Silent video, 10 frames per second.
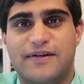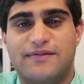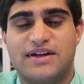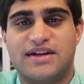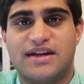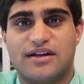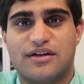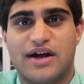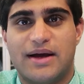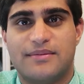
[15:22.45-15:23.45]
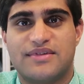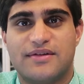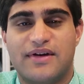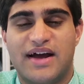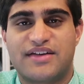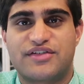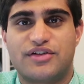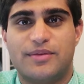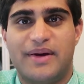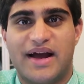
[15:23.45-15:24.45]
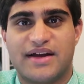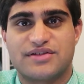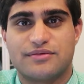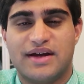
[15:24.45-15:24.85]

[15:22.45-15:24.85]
15 kilograms of extra baggage